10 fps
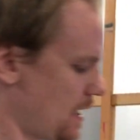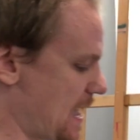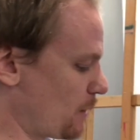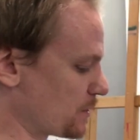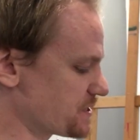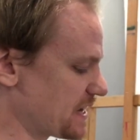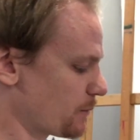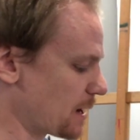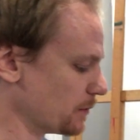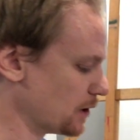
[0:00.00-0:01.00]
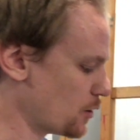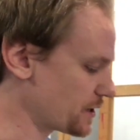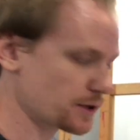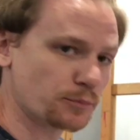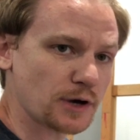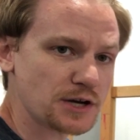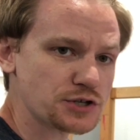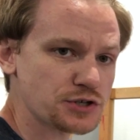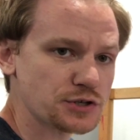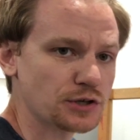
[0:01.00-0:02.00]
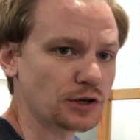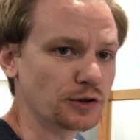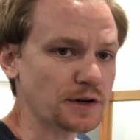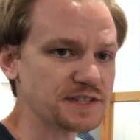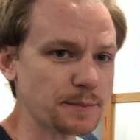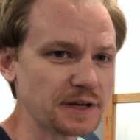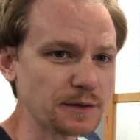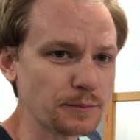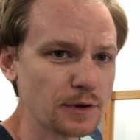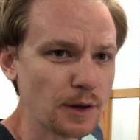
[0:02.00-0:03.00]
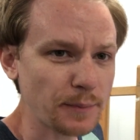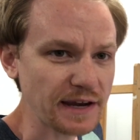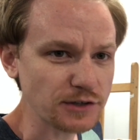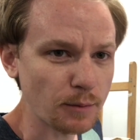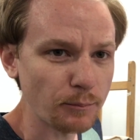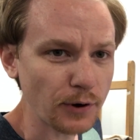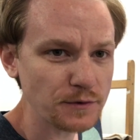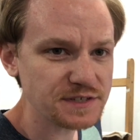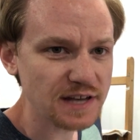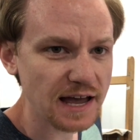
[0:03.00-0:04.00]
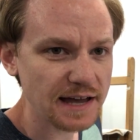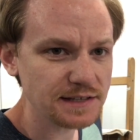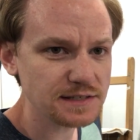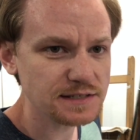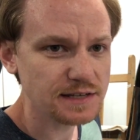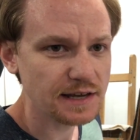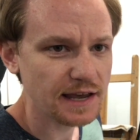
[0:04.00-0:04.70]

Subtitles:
And once again, when I'm loading the brush, notice I'm getting paint on both sides,